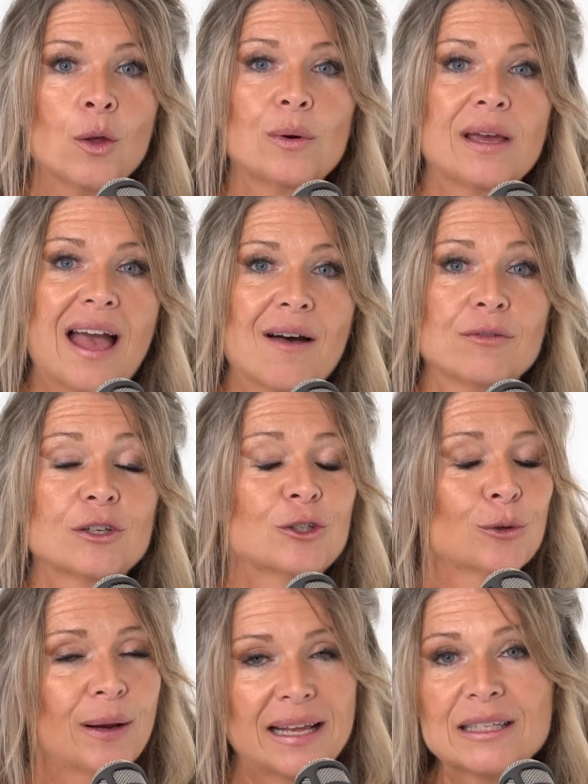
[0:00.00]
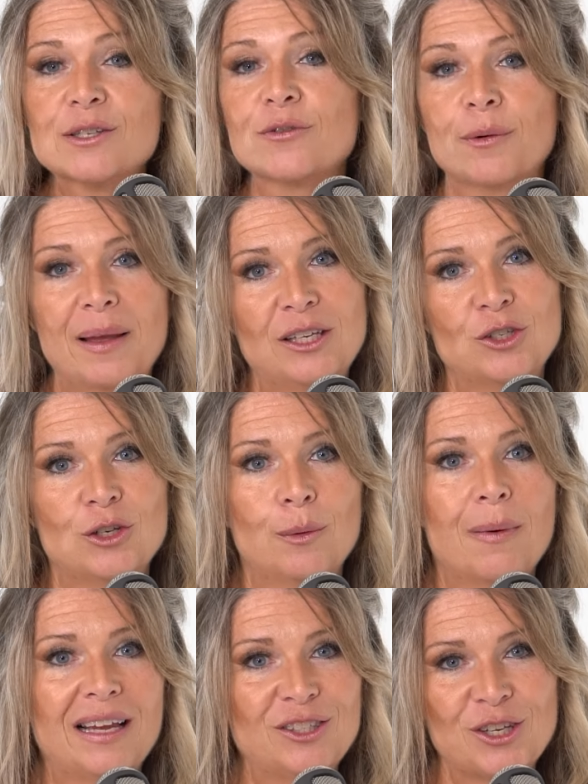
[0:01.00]
we have transformational
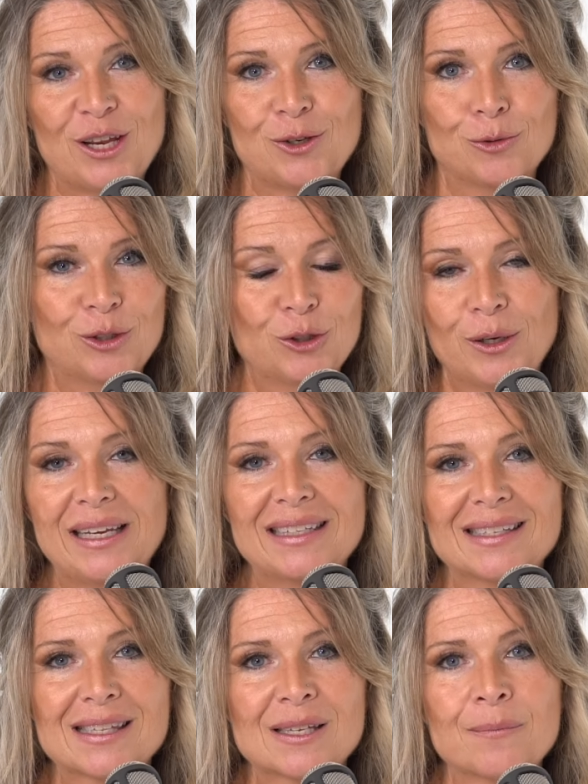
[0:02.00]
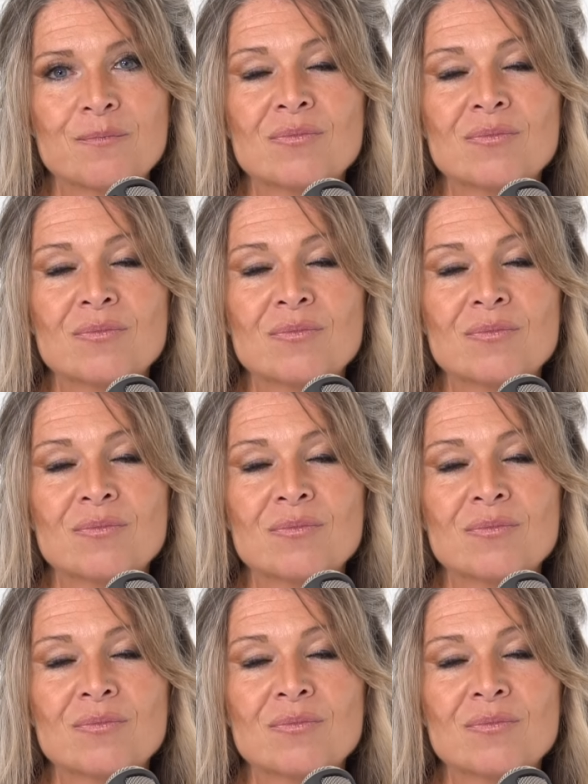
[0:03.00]
mind change retreats.